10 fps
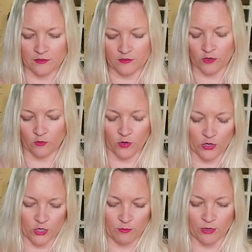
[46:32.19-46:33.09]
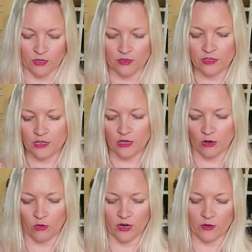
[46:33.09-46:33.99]
so vulnerable
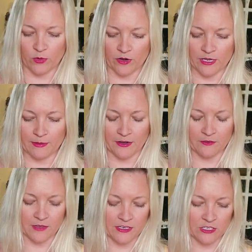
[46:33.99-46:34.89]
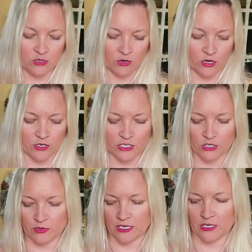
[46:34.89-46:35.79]
or worry about offending you or hurting
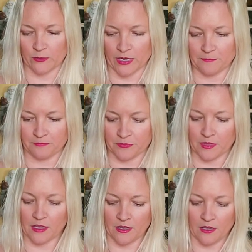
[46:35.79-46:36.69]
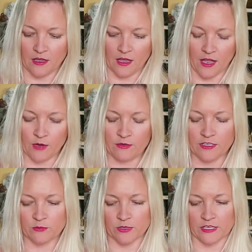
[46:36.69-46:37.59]
you in any way. I
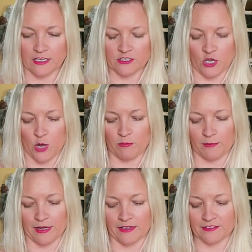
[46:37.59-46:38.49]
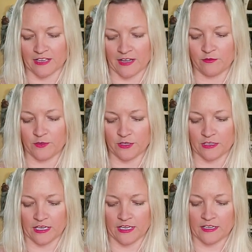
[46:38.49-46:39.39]
really would like to compromise. I feel
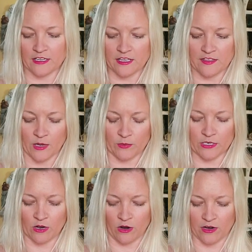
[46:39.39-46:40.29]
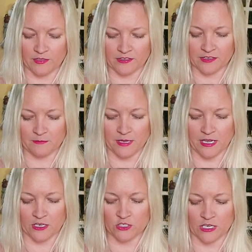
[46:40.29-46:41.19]
like that we are on the same
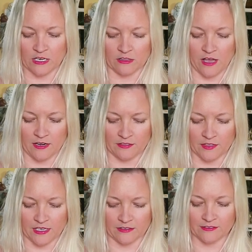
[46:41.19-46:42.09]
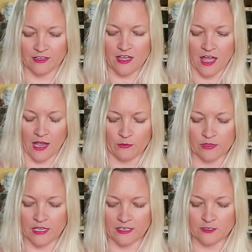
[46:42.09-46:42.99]
page in a lot of things. I
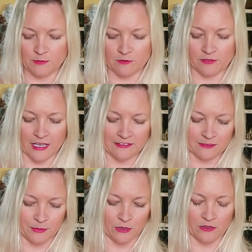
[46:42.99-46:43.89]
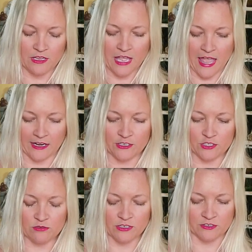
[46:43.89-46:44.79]
would like to be flexible, and I
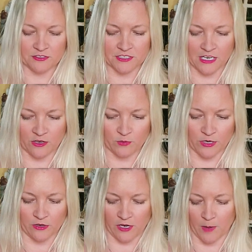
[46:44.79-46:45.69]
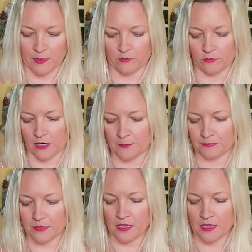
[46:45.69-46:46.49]
do understand where you're coming from.